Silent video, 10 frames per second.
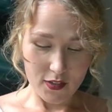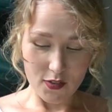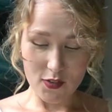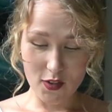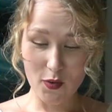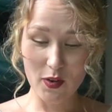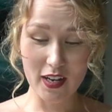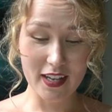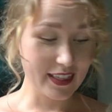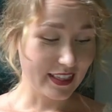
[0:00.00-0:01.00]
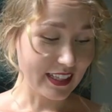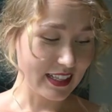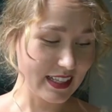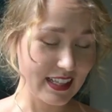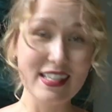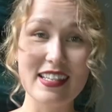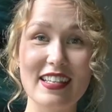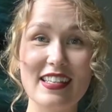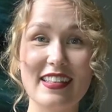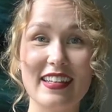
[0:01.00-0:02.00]
So this
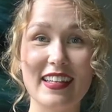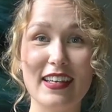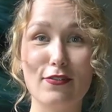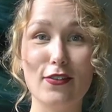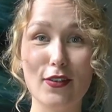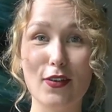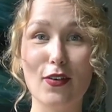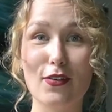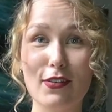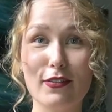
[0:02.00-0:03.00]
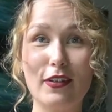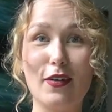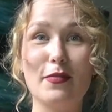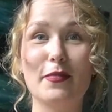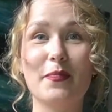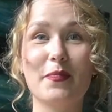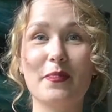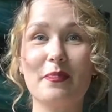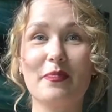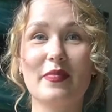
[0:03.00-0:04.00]
is the Folklore Ruffle top.
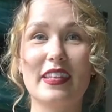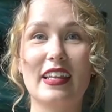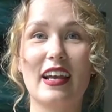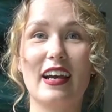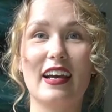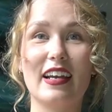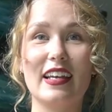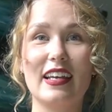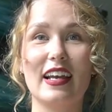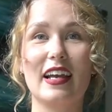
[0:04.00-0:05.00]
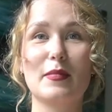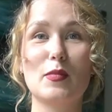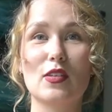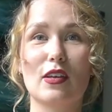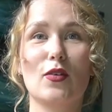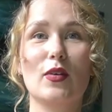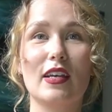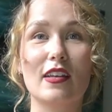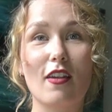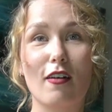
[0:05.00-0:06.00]
I am so
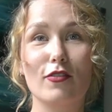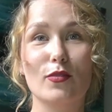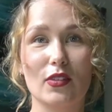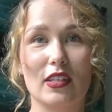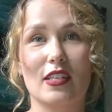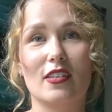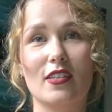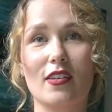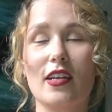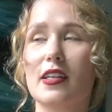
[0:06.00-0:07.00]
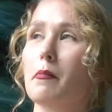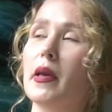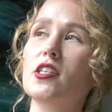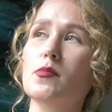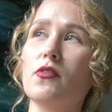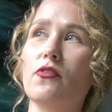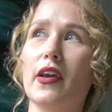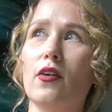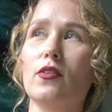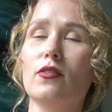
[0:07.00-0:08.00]
in love with this design. It makes me
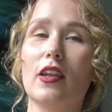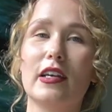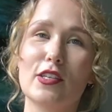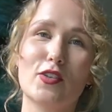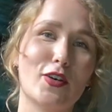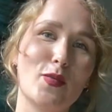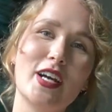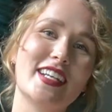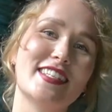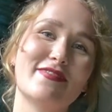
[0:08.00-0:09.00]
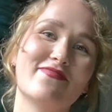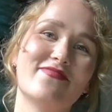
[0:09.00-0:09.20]
feel like Snow White